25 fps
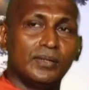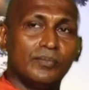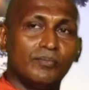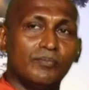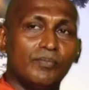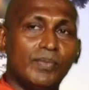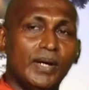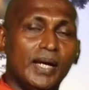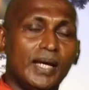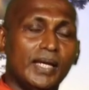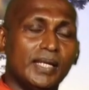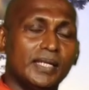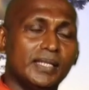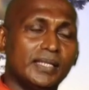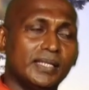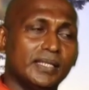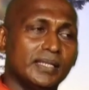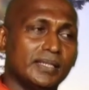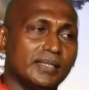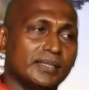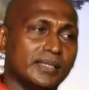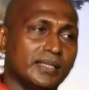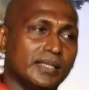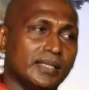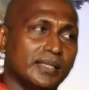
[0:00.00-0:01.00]

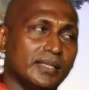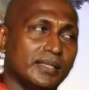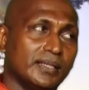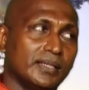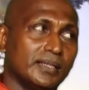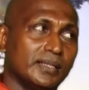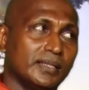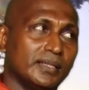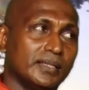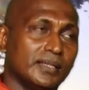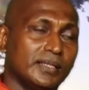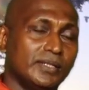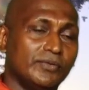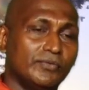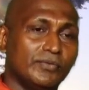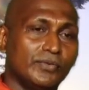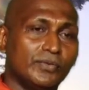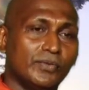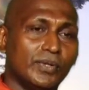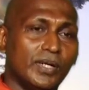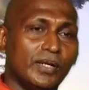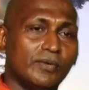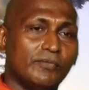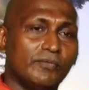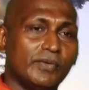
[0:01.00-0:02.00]
If
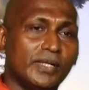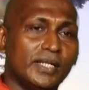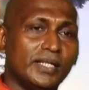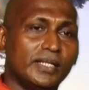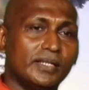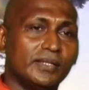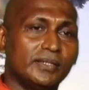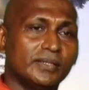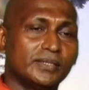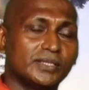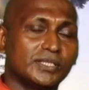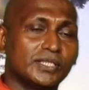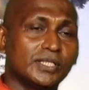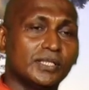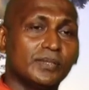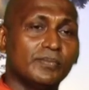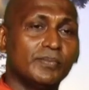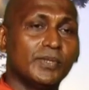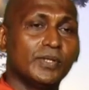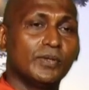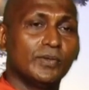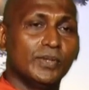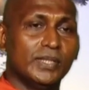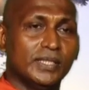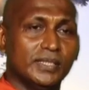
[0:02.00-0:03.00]
you are very
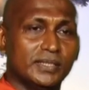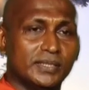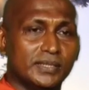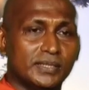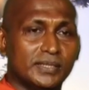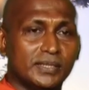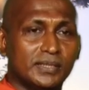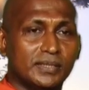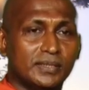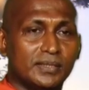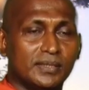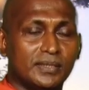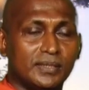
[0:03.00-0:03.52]
turbulent,